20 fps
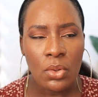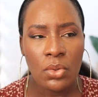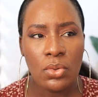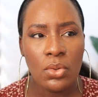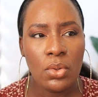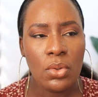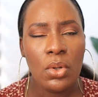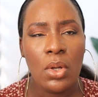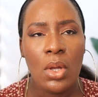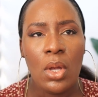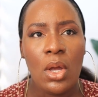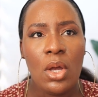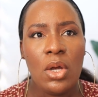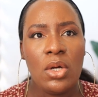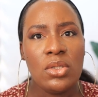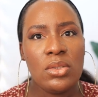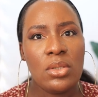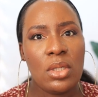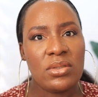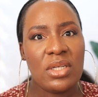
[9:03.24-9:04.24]
You know.
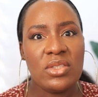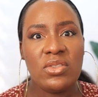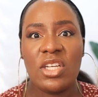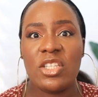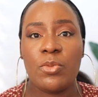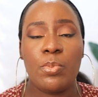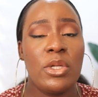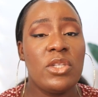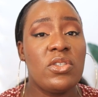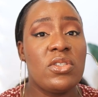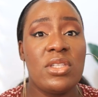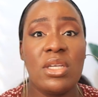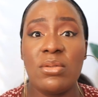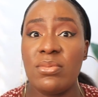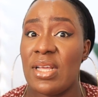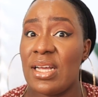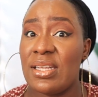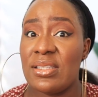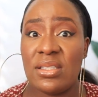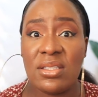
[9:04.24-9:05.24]
So I was trying to explain to
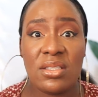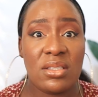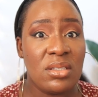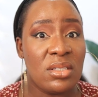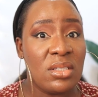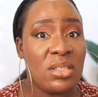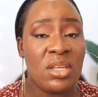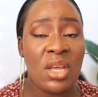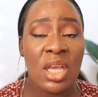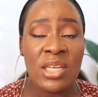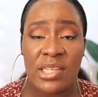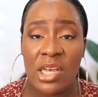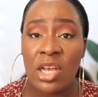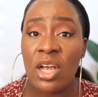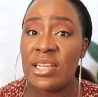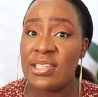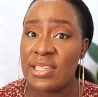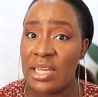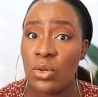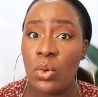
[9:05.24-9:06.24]
them that he's
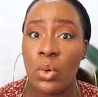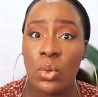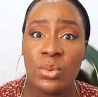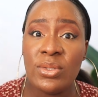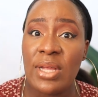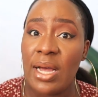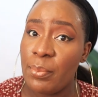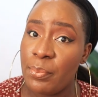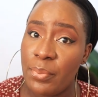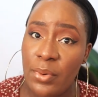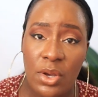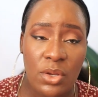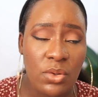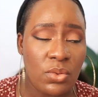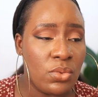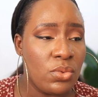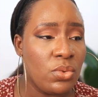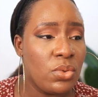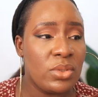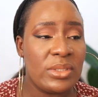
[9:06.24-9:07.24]
an older boy,
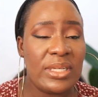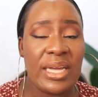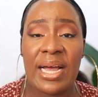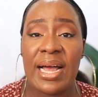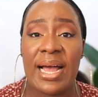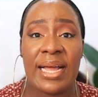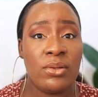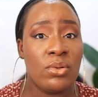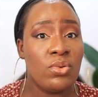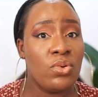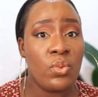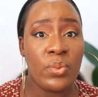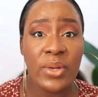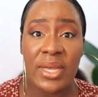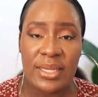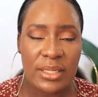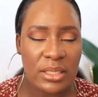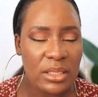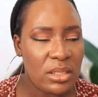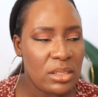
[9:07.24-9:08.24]
you know, that I don't know
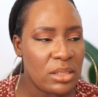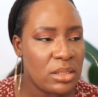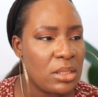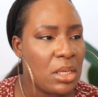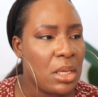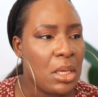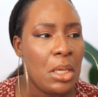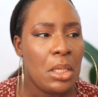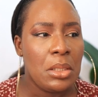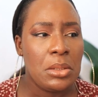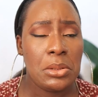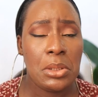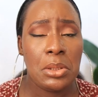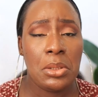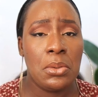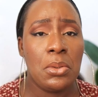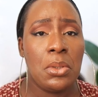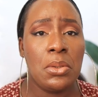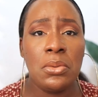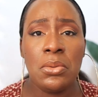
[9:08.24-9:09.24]
where he is. I
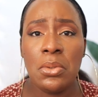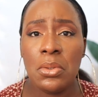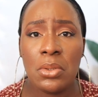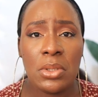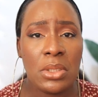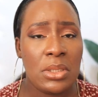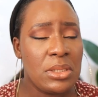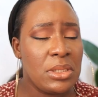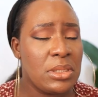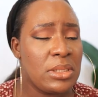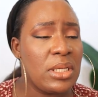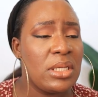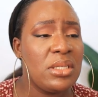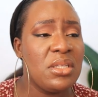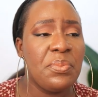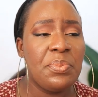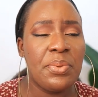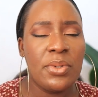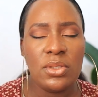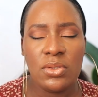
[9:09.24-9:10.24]
said, they don't know. They didn't see
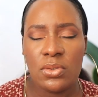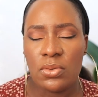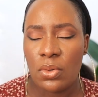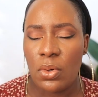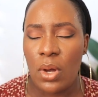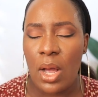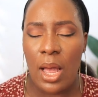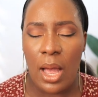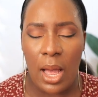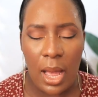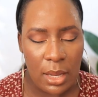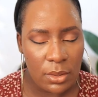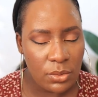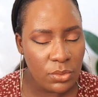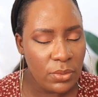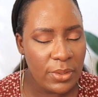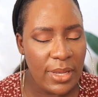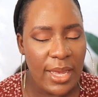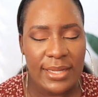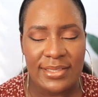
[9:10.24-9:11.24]
anybody.
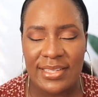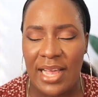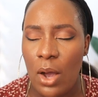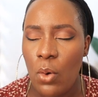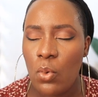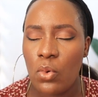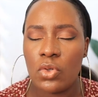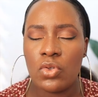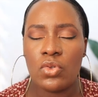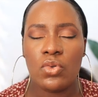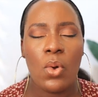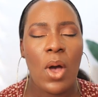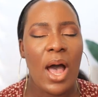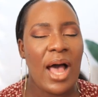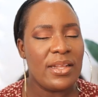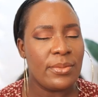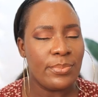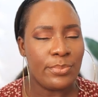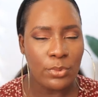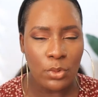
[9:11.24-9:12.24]
You guys, I was so
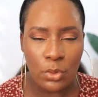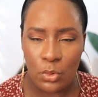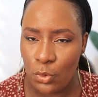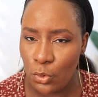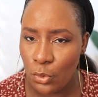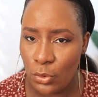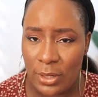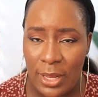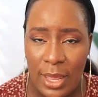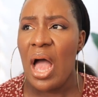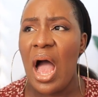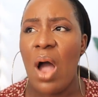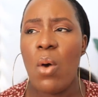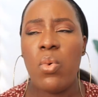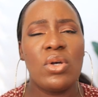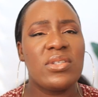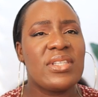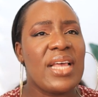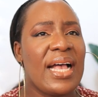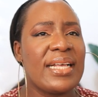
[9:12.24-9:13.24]
heartbroken. I
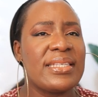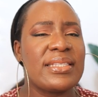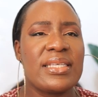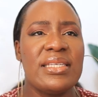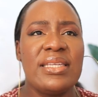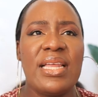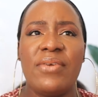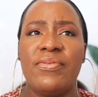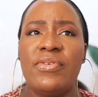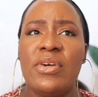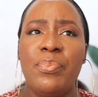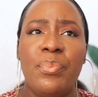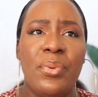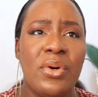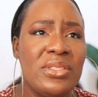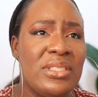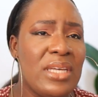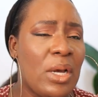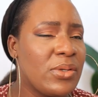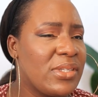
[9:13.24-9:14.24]
was asking
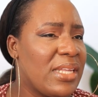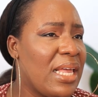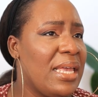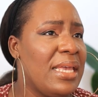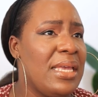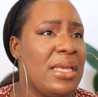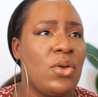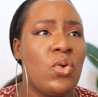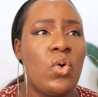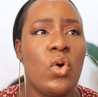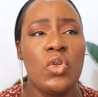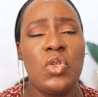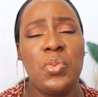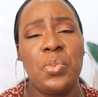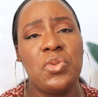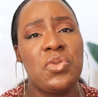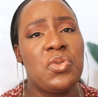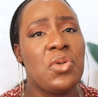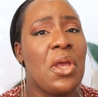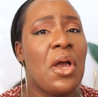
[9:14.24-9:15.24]
everybody. I was like, hey, God,
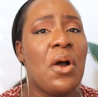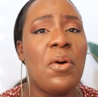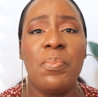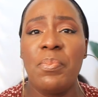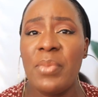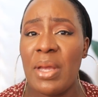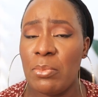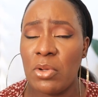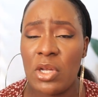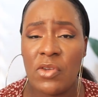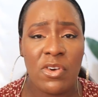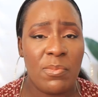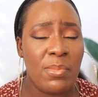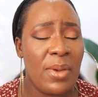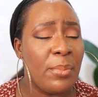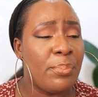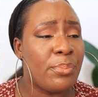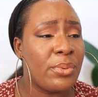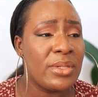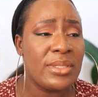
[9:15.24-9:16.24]
people should help me. I'm looking for
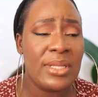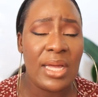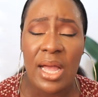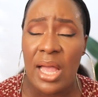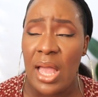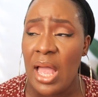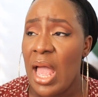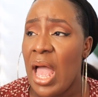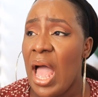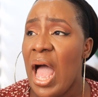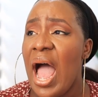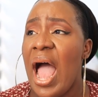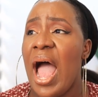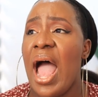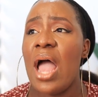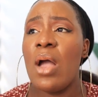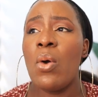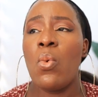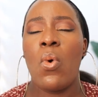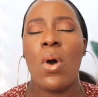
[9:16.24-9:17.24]
my brother.
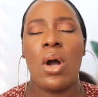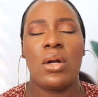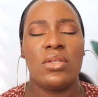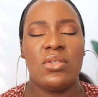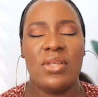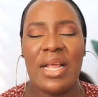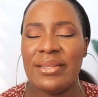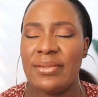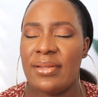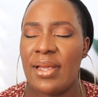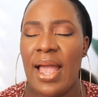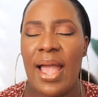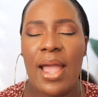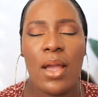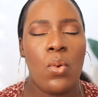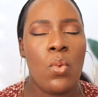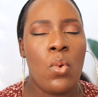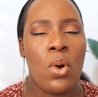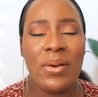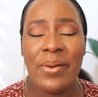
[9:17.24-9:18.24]
I walked that day.
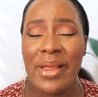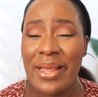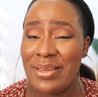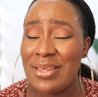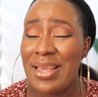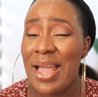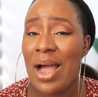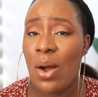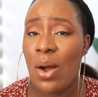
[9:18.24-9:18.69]
I walked around